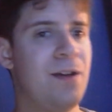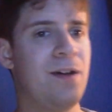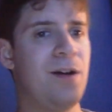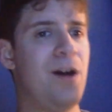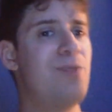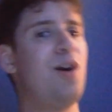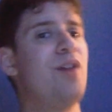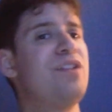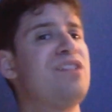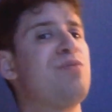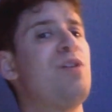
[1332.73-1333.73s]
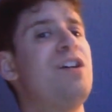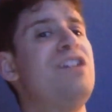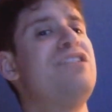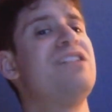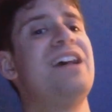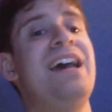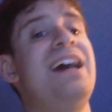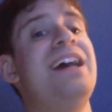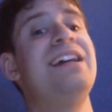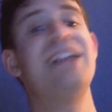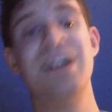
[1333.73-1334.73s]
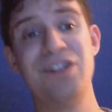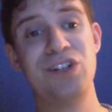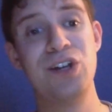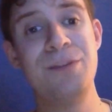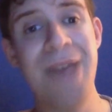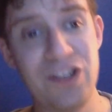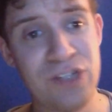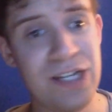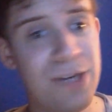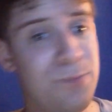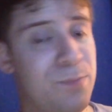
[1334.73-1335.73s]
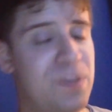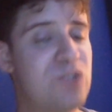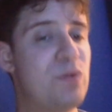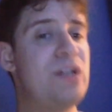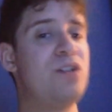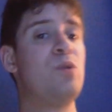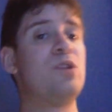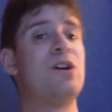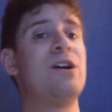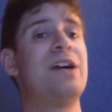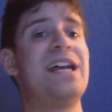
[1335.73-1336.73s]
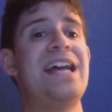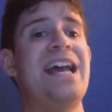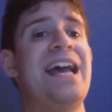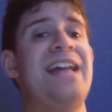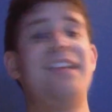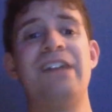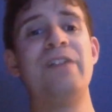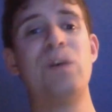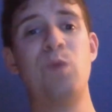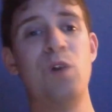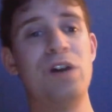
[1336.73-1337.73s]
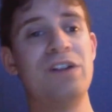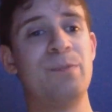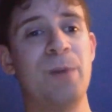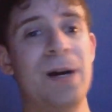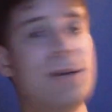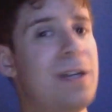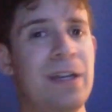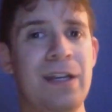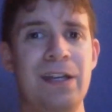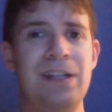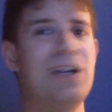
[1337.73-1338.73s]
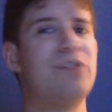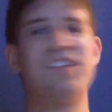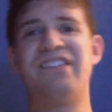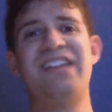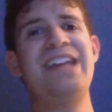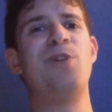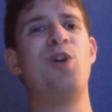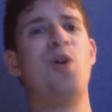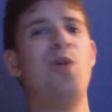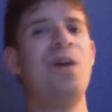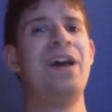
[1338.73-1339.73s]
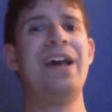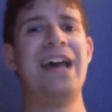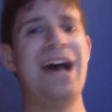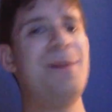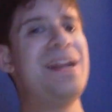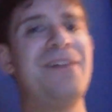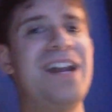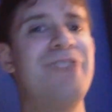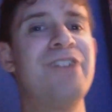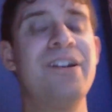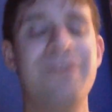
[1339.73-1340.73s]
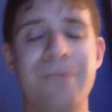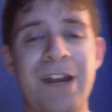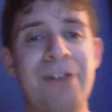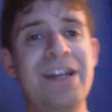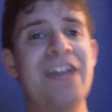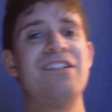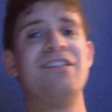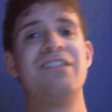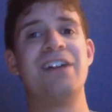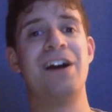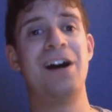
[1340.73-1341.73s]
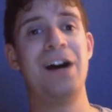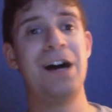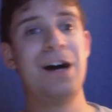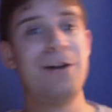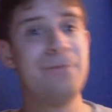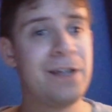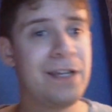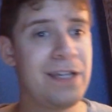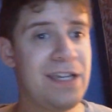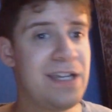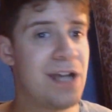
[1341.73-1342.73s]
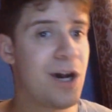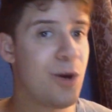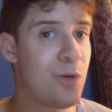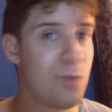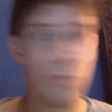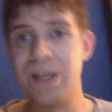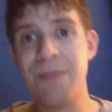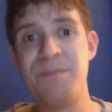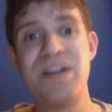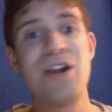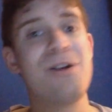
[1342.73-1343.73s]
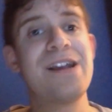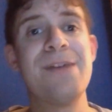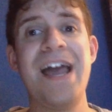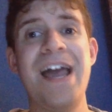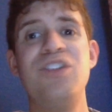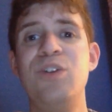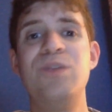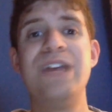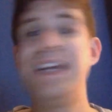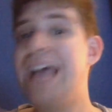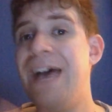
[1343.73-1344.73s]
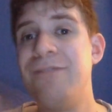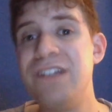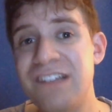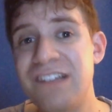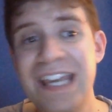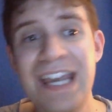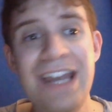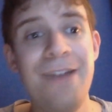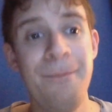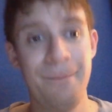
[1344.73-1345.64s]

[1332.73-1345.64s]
Overall, this was a good match here between Gunther and Xavier Woods, but you know, it's the same old. How many vari- variations of, you know, Imperium and New Day have we seen?